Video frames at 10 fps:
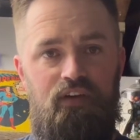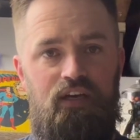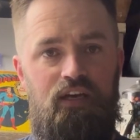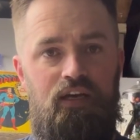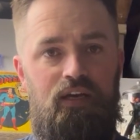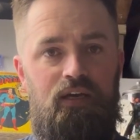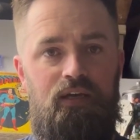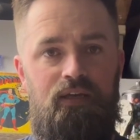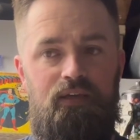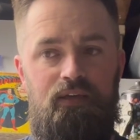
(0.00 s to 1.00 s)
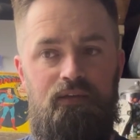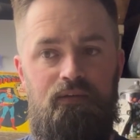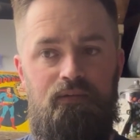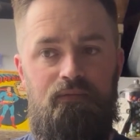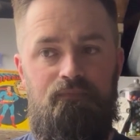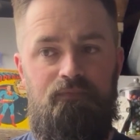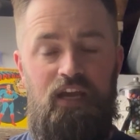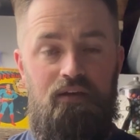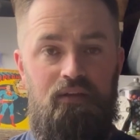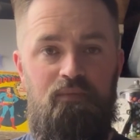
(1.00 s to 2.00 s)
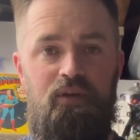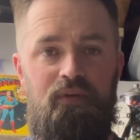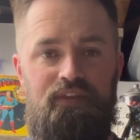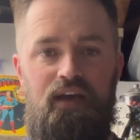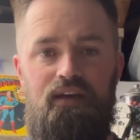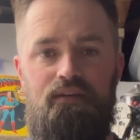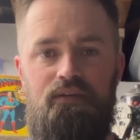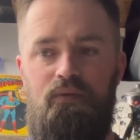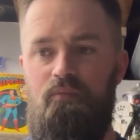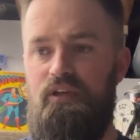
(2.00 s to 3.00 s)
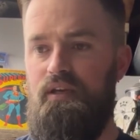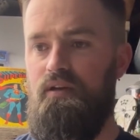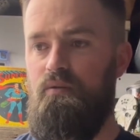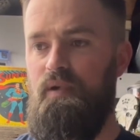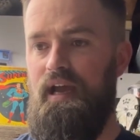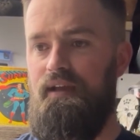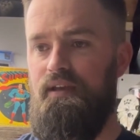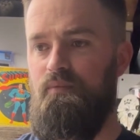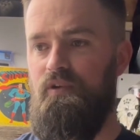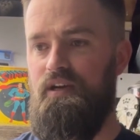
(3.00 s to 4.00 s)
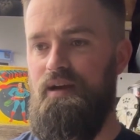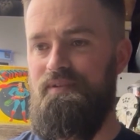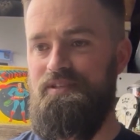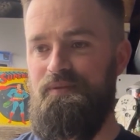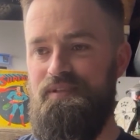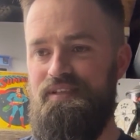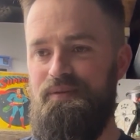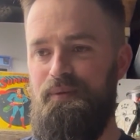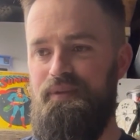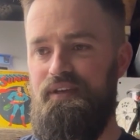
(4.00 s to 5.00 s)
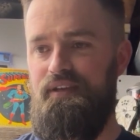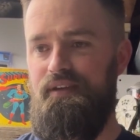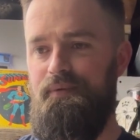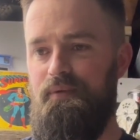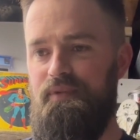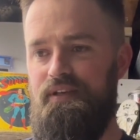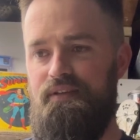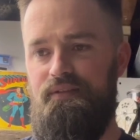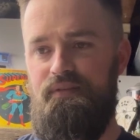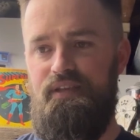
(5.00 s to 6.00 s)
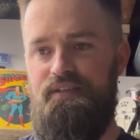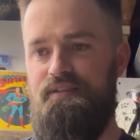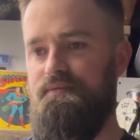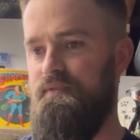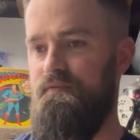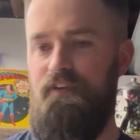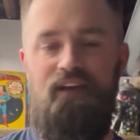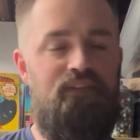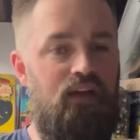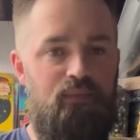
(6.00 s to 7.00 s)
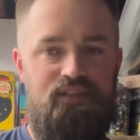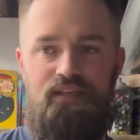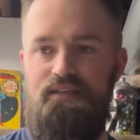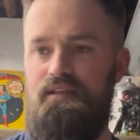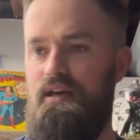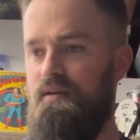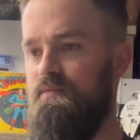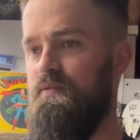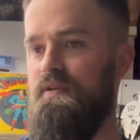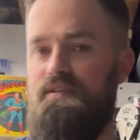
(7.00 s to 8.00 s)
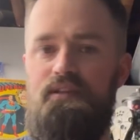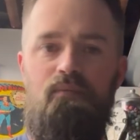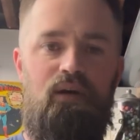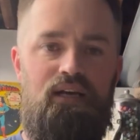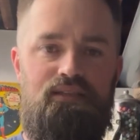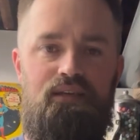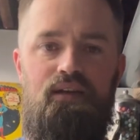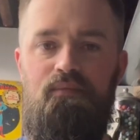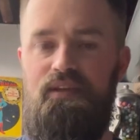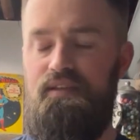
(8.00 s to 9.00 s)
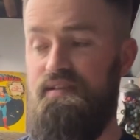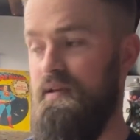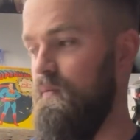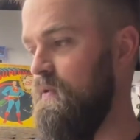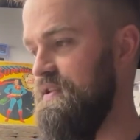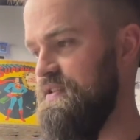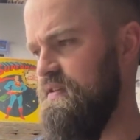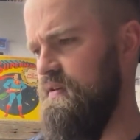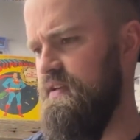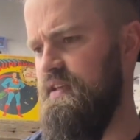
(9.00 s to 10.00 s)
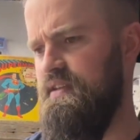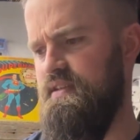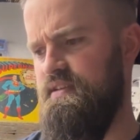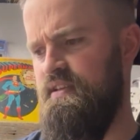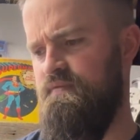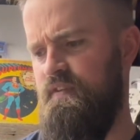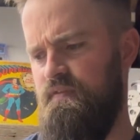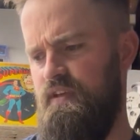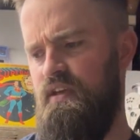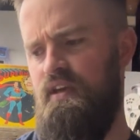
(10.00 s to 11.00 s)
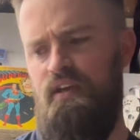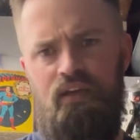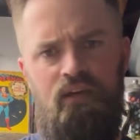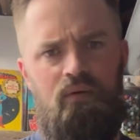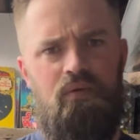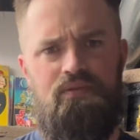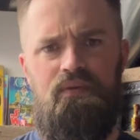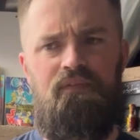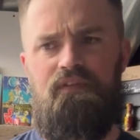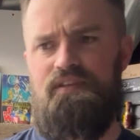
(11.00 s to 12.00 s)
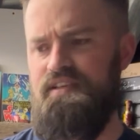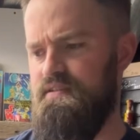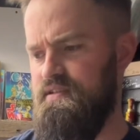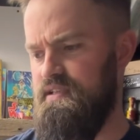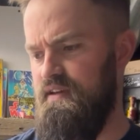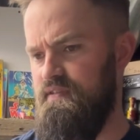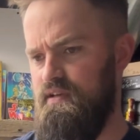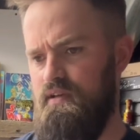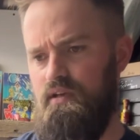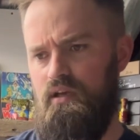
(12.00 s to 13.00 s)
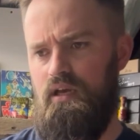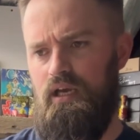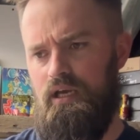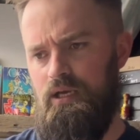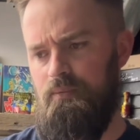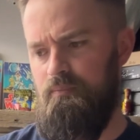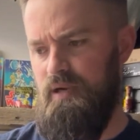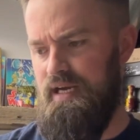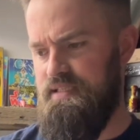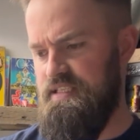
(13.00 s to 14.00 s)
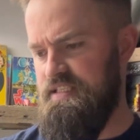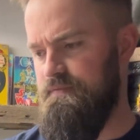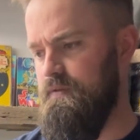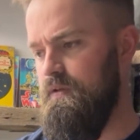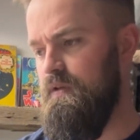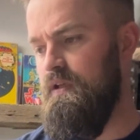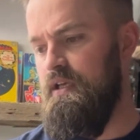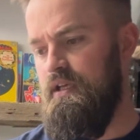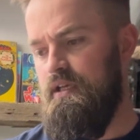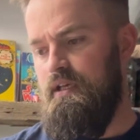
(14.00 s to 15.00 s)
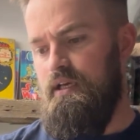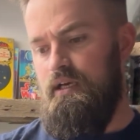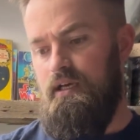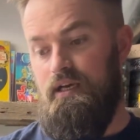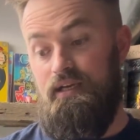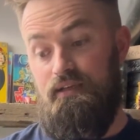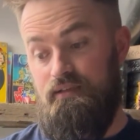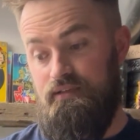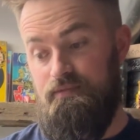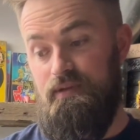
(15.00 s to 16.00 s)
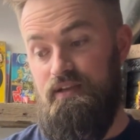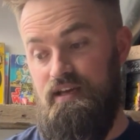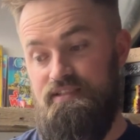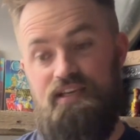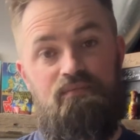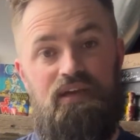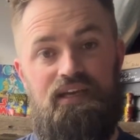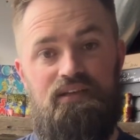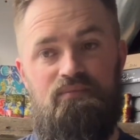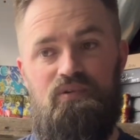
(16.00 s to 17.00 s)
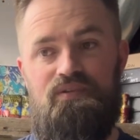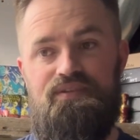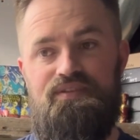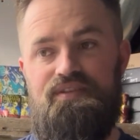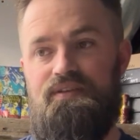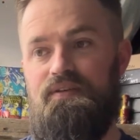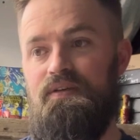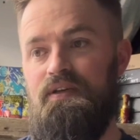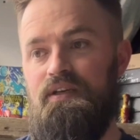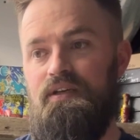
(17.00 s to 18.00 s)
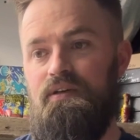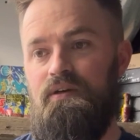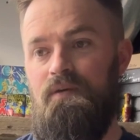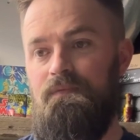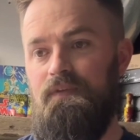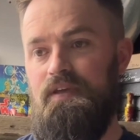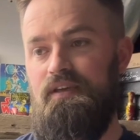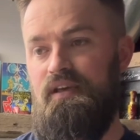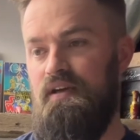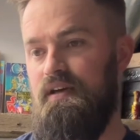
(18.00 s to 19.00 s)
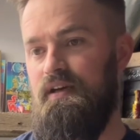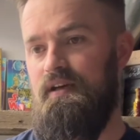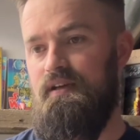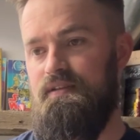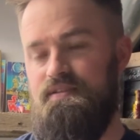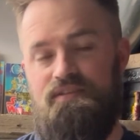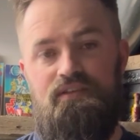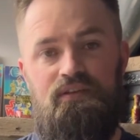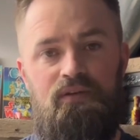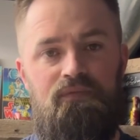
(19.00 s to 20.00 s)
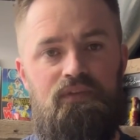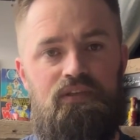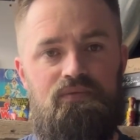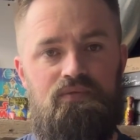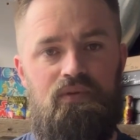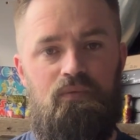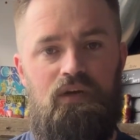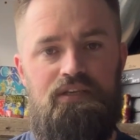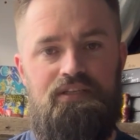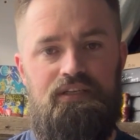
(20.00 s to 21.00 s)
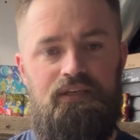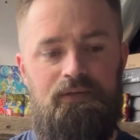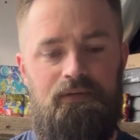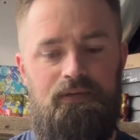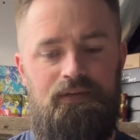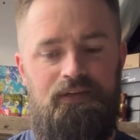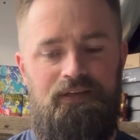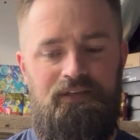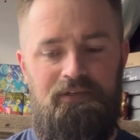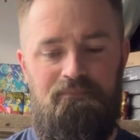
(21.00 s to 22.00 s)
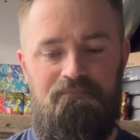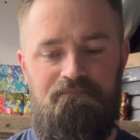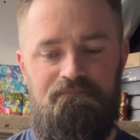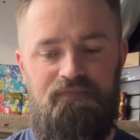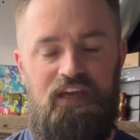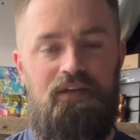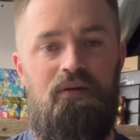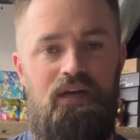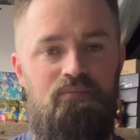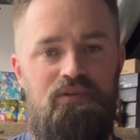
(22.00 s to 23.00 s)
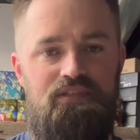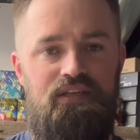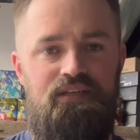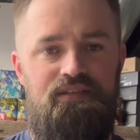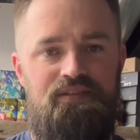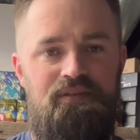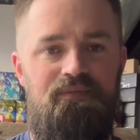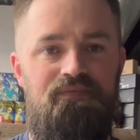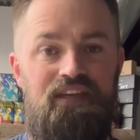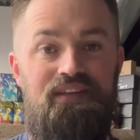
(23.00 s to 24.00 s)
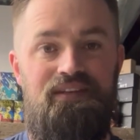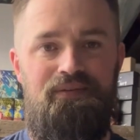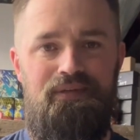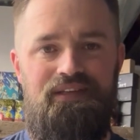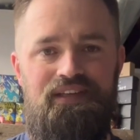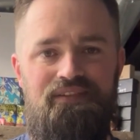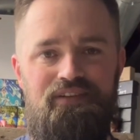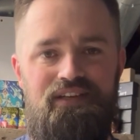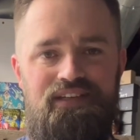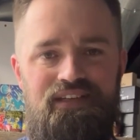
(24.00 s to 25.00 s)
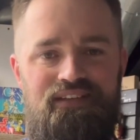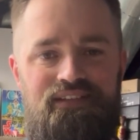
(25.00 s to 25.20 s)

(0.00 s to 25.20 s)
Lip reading: Yeah, let me know what you thought. Do you want me to go back, get more comics? You want to see the whole thing? You want me to do this 5 comics at a time? You want to see a box of comics at once? You know, I think the 650 was roughly 6 or 7 boxes full. I spent a lot of time bagging and boarding, so hopefully this is good. Hopefully you enjoyed watching. I know I appreciate it, so thank you and have a great day.